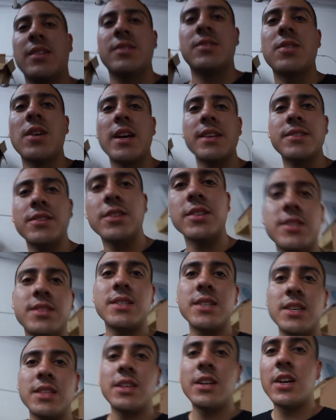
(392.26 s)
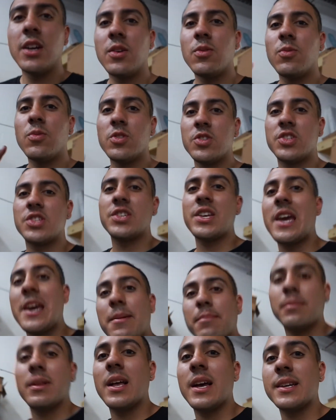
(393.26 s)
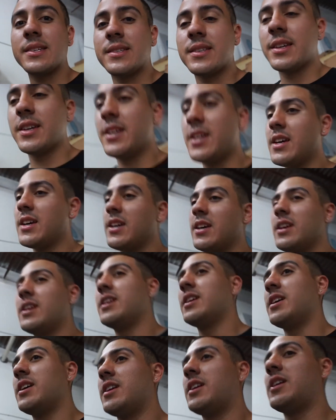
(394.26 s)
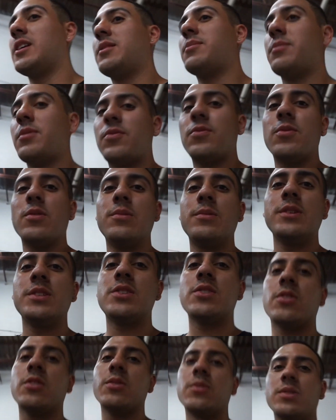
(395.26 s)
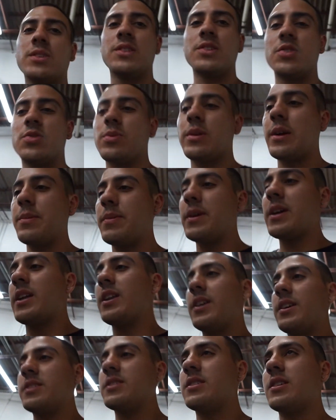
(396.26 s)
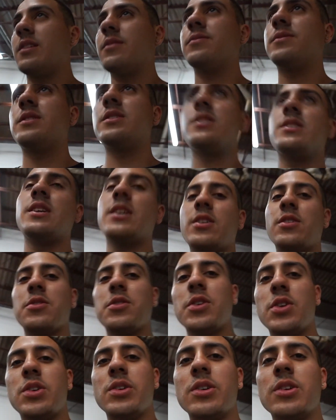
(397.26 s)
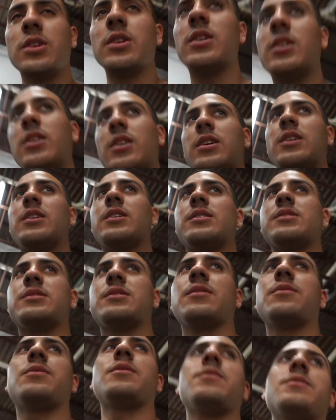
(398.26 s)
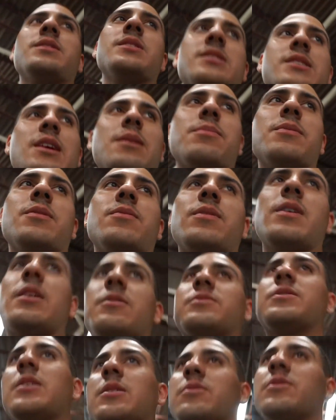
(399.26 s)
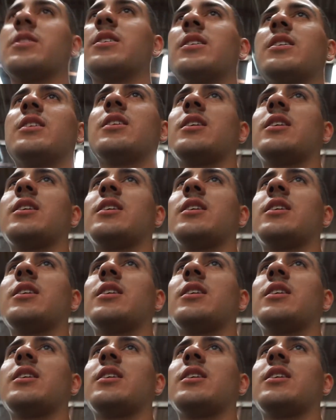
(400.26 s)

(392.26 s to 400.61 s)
So as you can see there, we're sandblasting it before we start with the spray painting stuff, just to get all the dirt and stuff off the top of the valve cover.